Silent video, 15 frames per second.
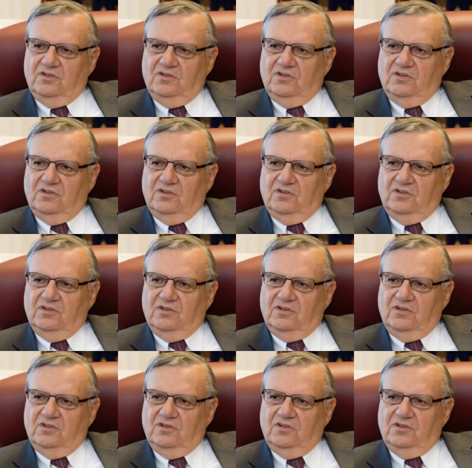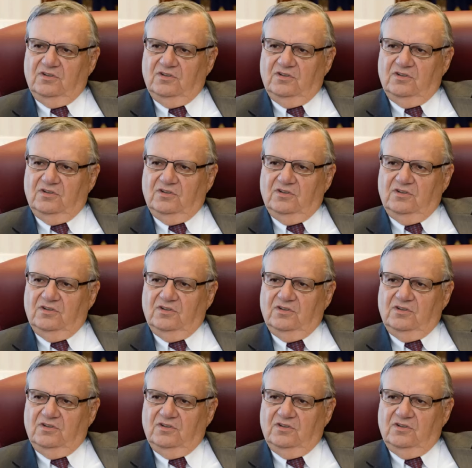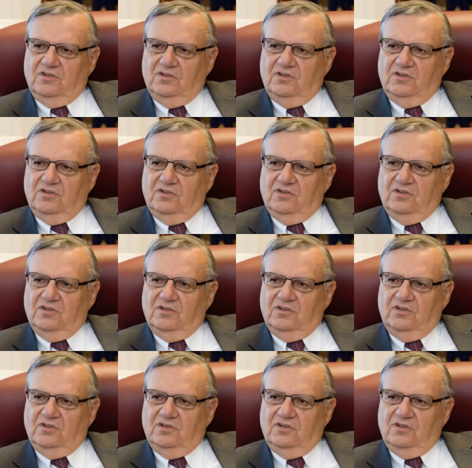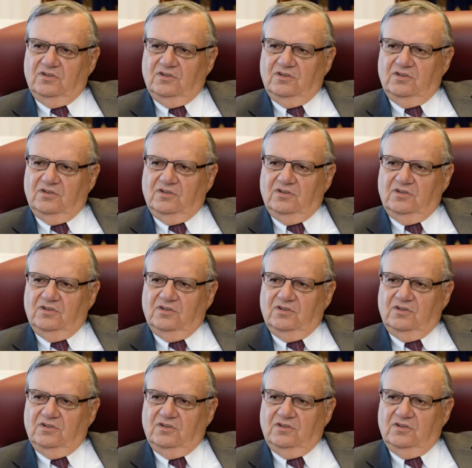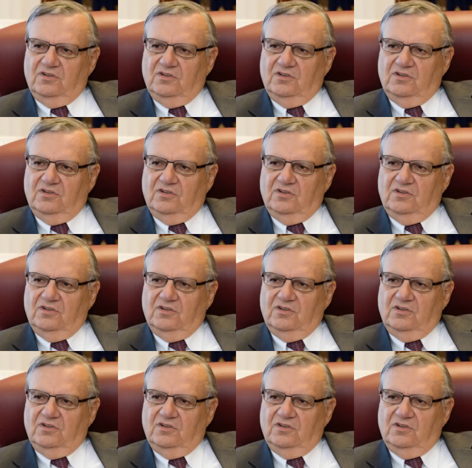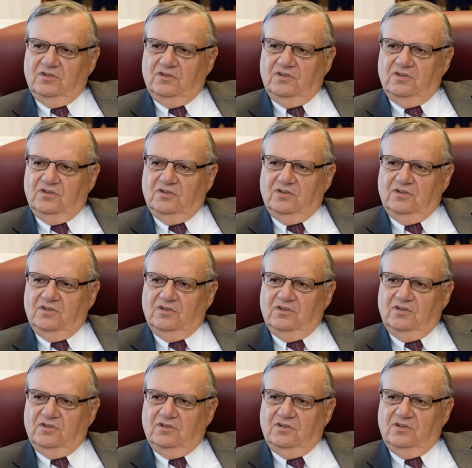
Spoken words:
[no speech]